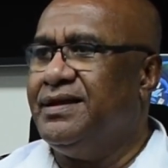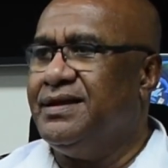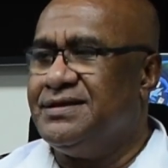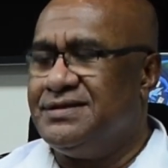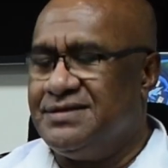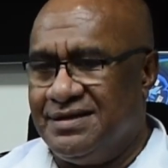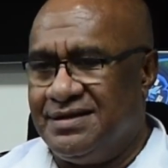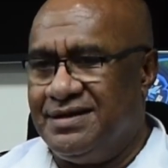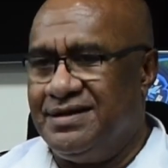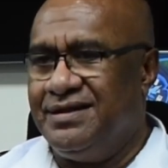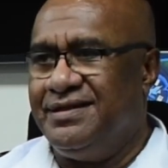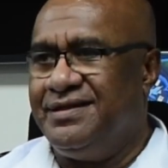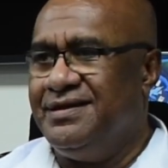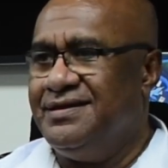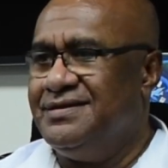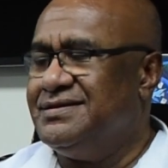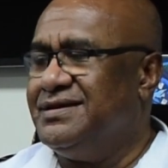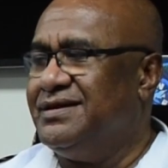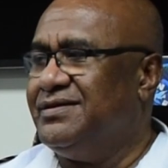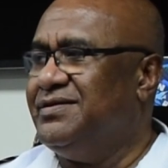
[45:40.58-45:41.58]
There are certain
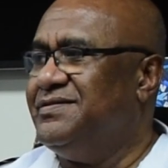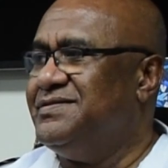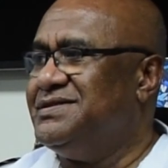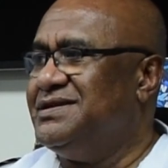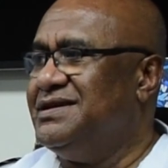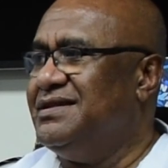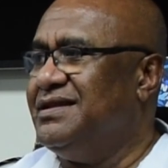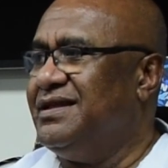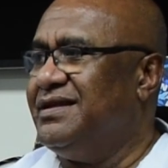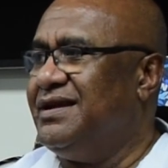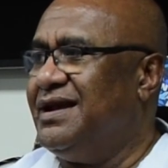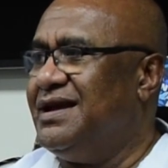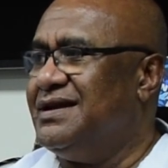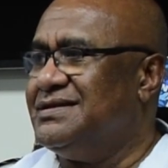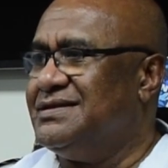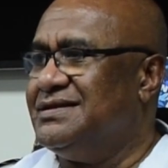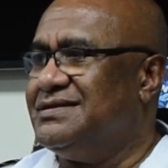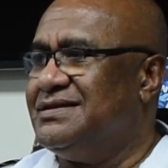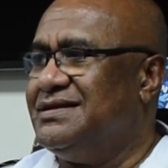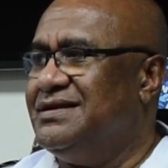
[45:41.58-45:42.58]
things that we've seen in the
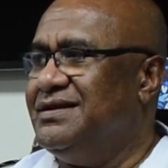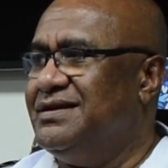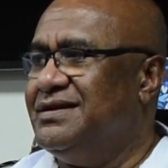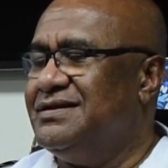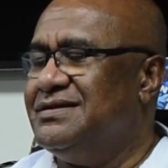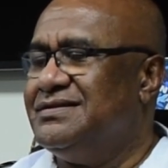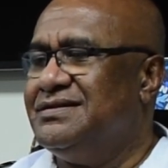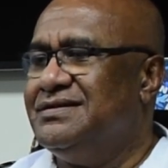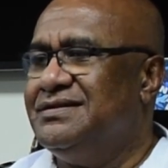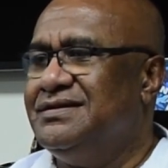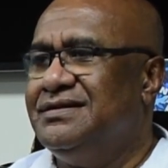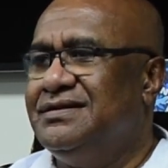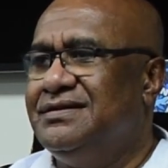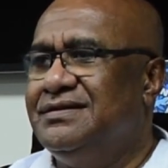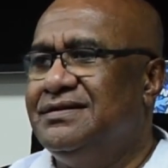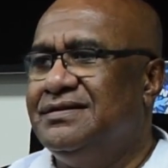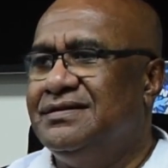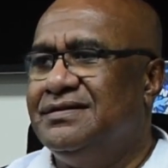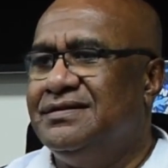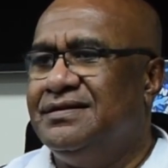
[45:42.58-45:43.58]
last 16 years
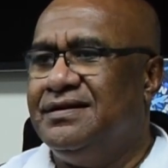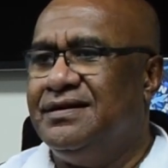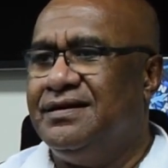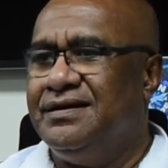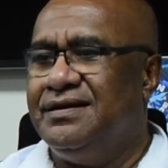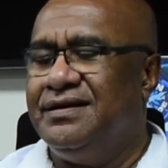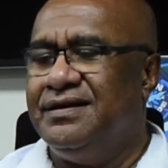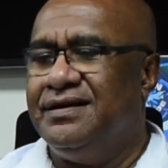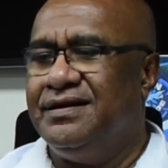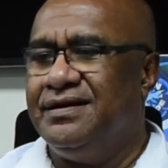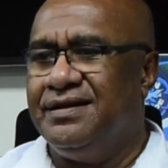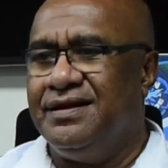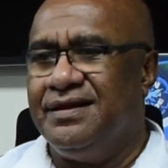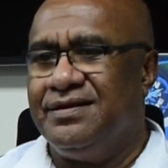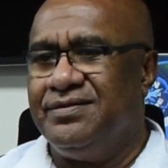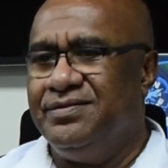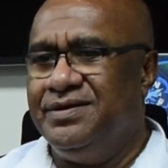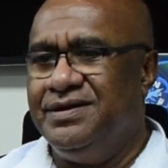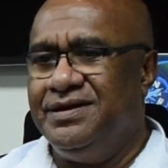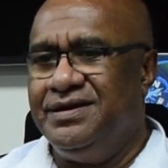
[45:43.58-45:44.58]

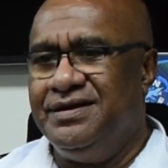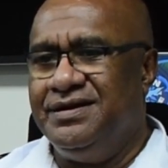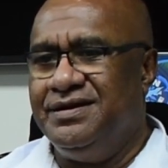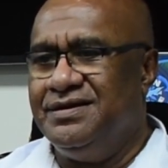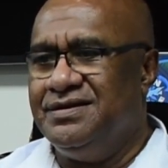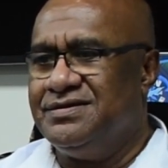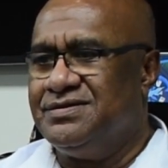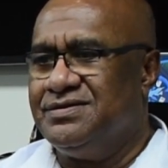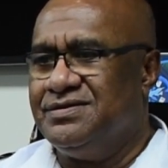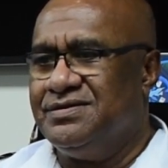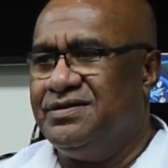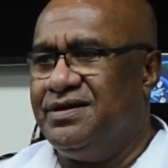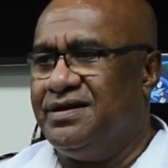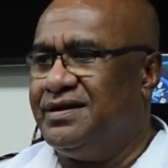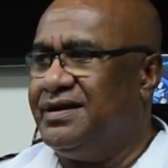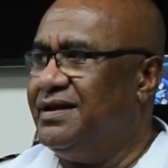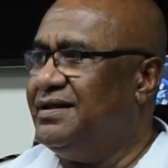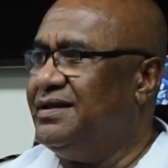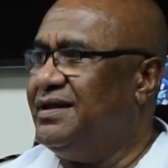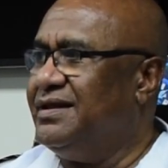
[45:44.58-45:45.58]
that we should
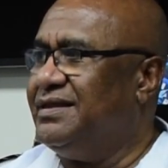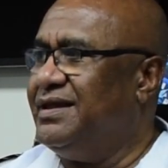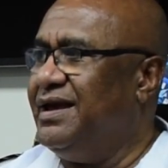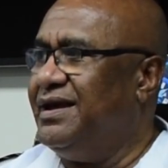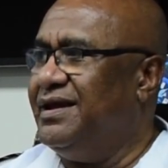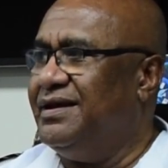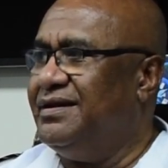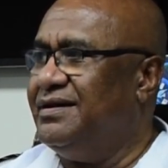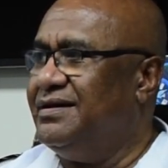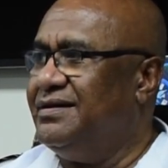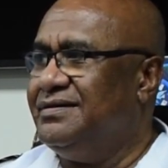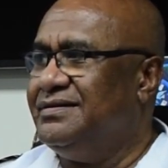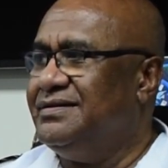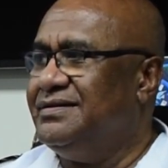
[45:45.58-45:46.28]
not entertain.